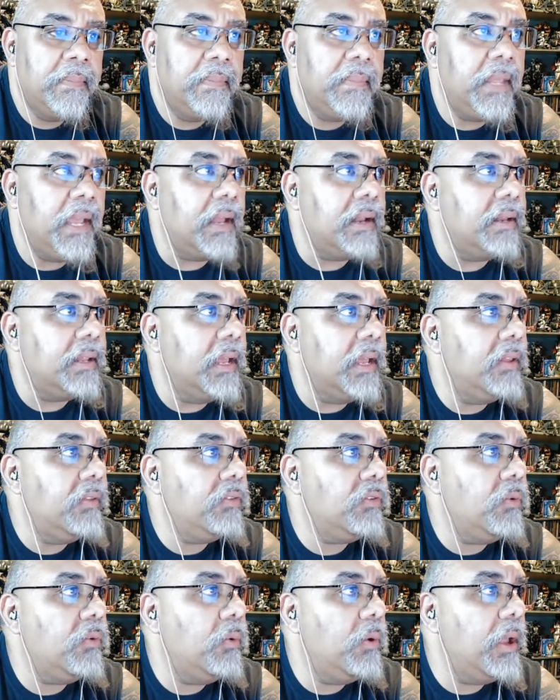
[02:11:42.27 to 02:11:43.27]
Yeah,
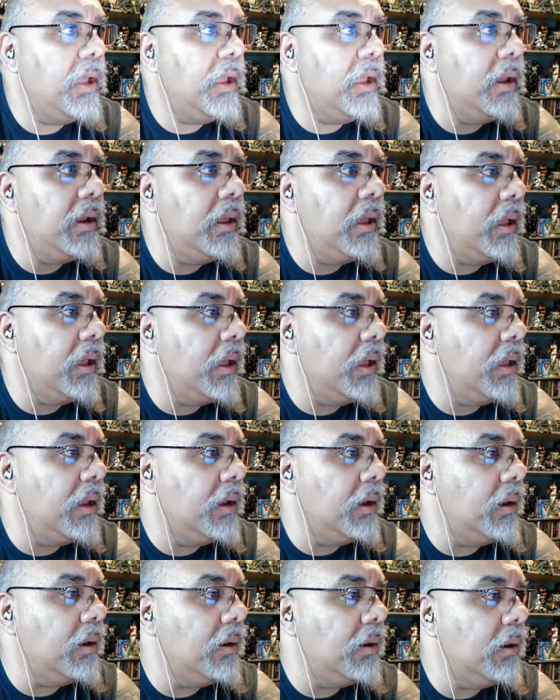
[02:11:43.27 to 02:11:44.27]
Dennis Quaid
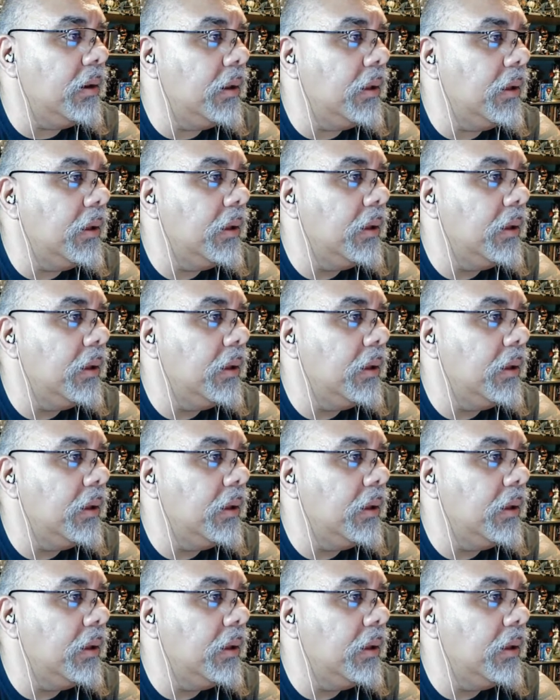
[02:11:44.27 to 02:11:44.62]
and